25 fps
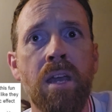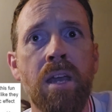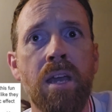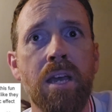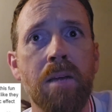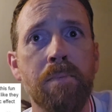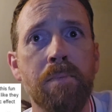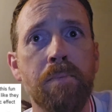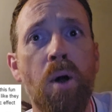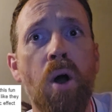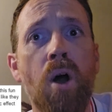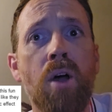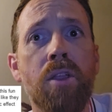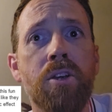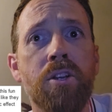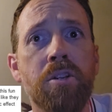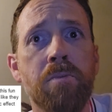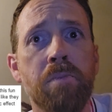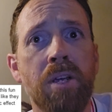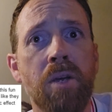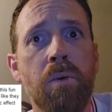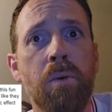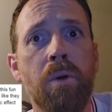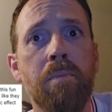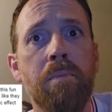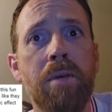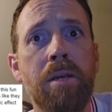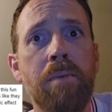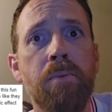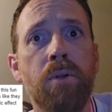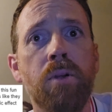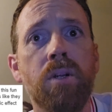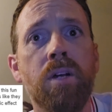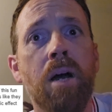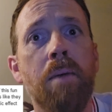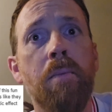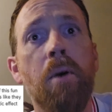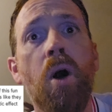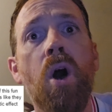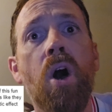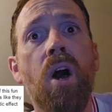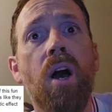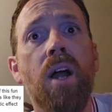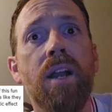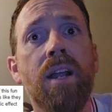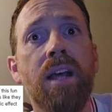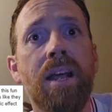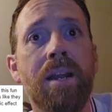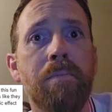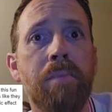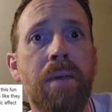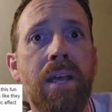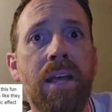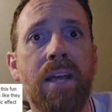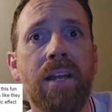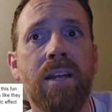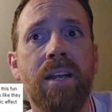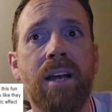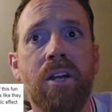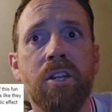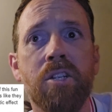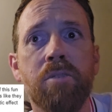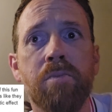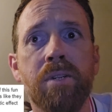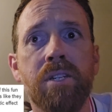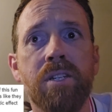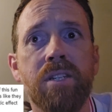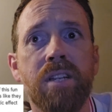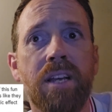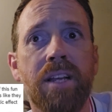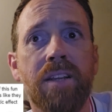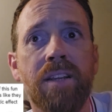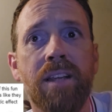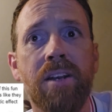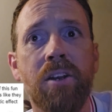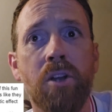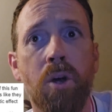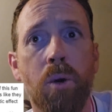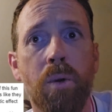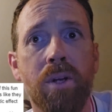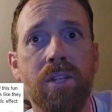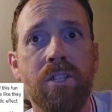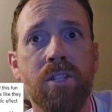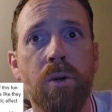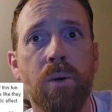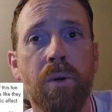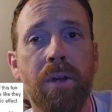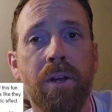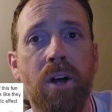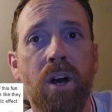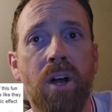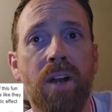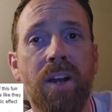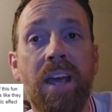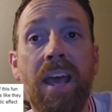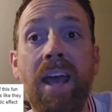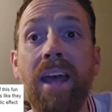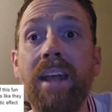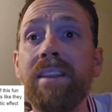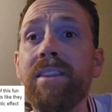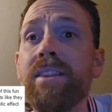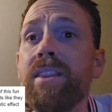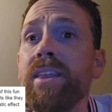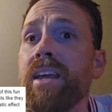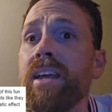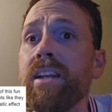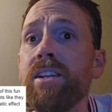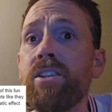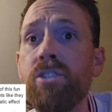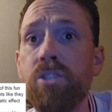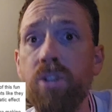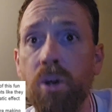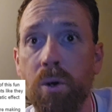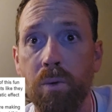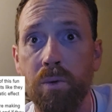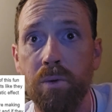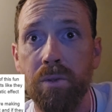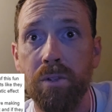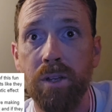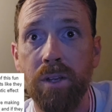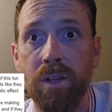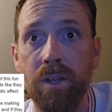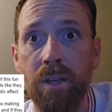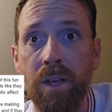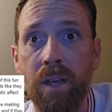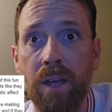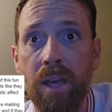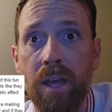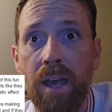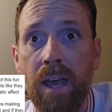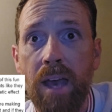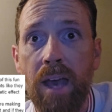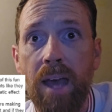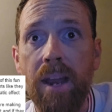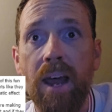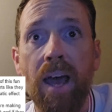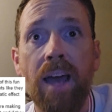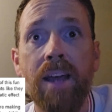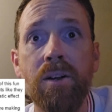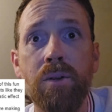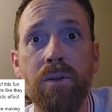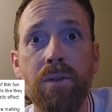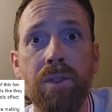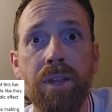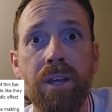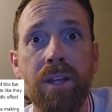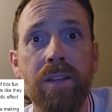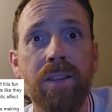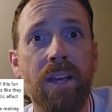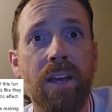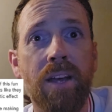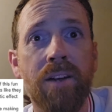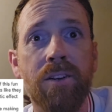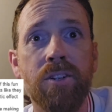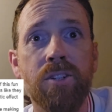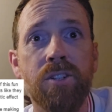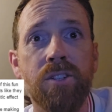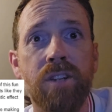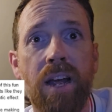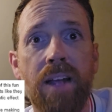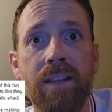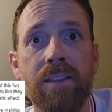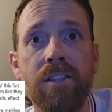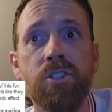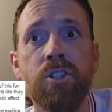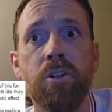It bothers me when people come on and make announcements like they know what's going on, and they don't. And I don't think they understand the